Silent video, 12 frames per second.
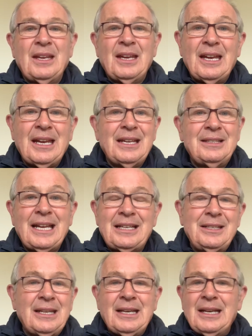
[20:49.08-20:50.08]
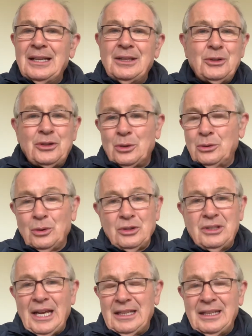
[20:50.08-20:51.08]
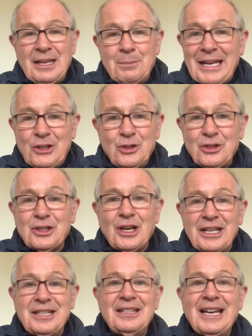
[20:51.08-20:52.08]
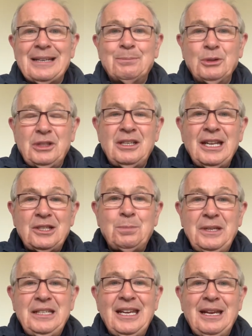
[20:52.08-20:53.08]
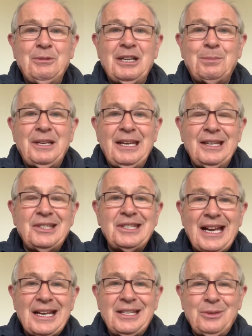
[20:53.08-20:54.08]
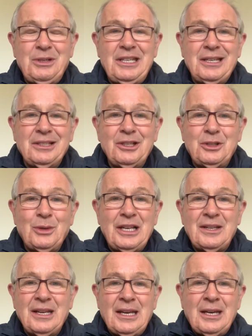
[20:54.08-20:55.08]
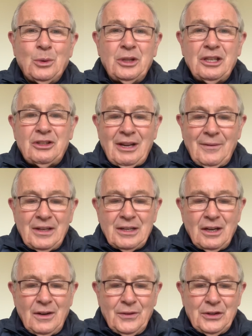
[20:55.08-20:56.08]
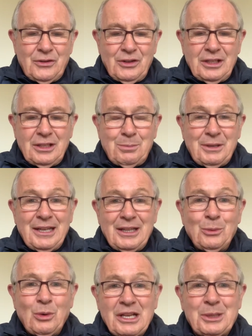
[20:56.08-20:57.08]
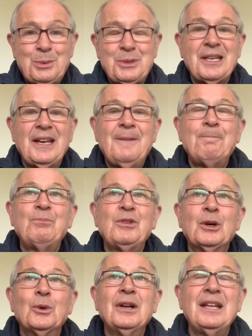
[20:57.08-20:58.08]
and their matches are gone in that. But the next big game they're playing is Saturday week on the 12th, when they travel to Coventry to play the Wasps. Now,